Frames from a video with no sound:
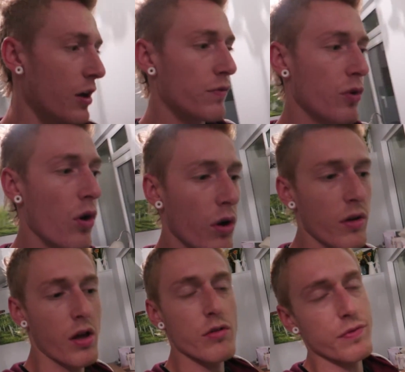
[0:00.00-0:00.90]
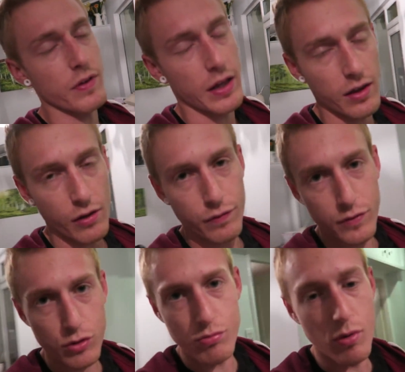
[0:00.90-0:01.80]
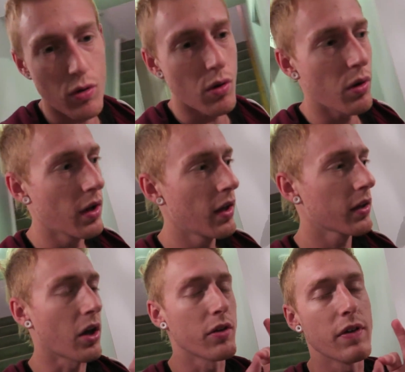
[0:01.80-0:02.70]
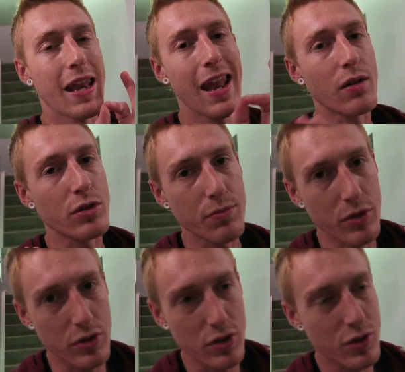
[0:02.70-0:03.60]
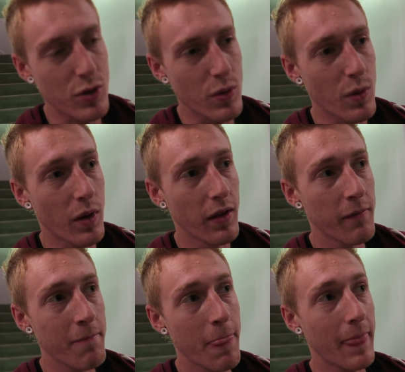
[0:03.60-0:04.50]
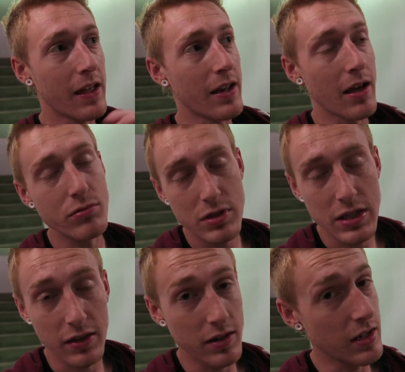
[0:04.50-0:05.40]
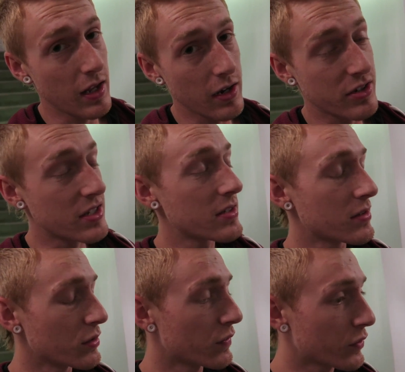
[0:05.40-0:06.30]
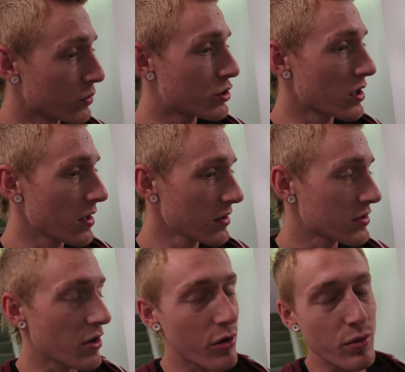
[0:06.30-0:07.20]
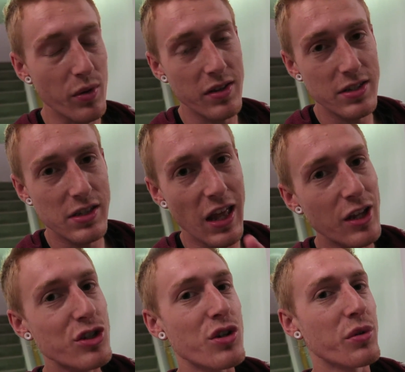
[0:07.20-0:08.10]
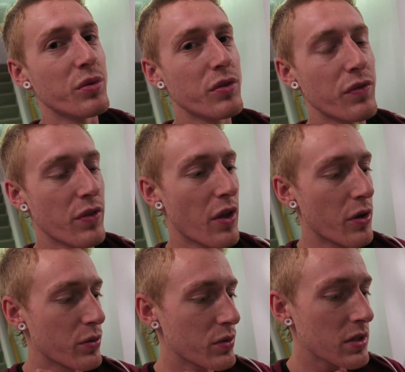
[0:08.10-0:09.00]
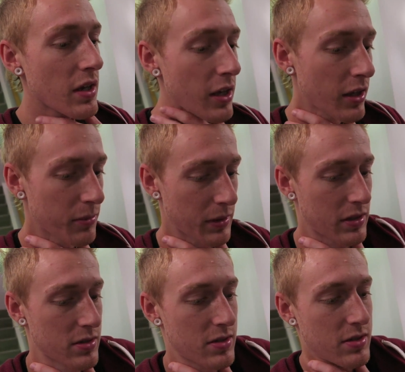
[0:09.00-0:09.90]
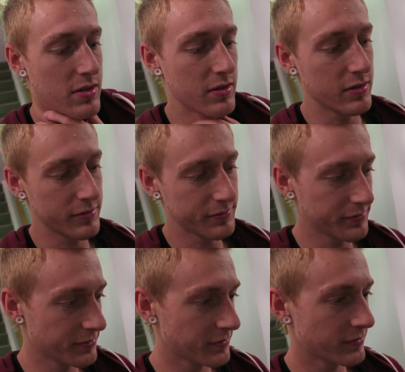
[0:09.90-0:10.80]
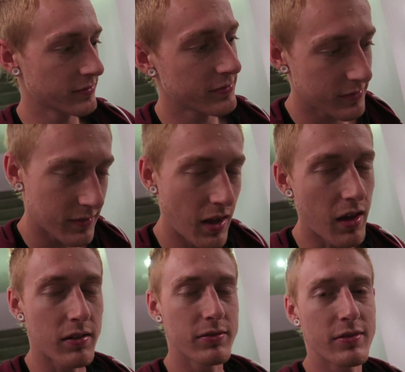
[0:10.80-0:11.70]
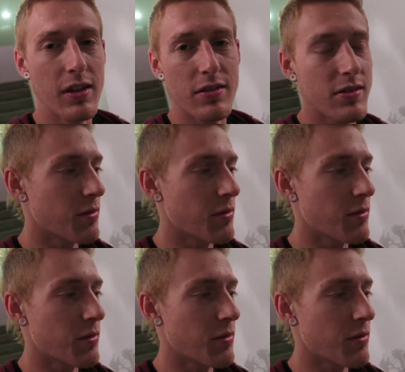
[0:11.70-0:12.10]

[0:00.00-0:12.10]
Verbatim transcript: I've got hopefully a few more kind of announcements to announce in a near distant future. So stay tuned for those because yeah, there